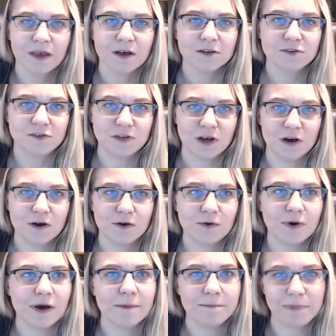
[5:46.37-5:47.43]

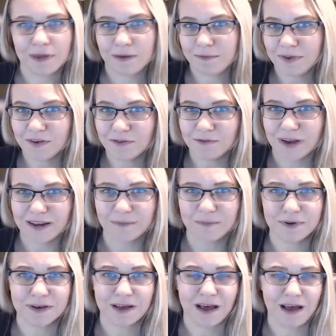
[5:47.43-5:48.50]
So maybe you read a
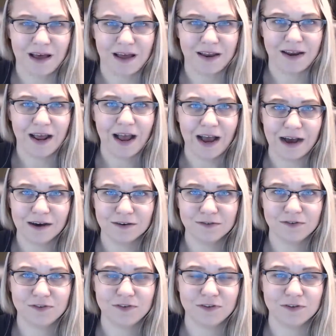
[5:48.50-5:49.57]
book on how
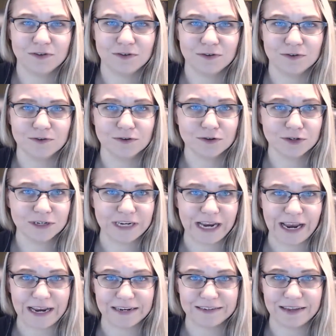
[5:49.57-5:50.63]
to
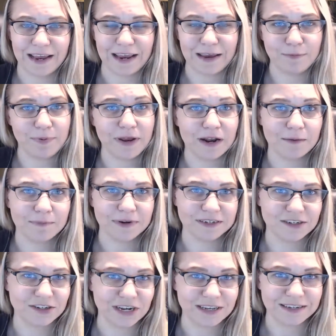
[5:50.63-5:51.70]
create a peanut butter
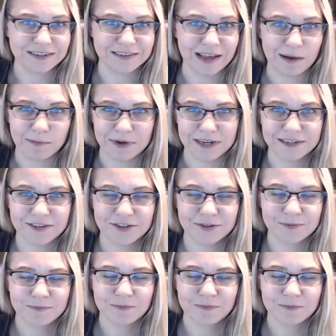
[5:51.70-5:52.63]
and jelly sandwich.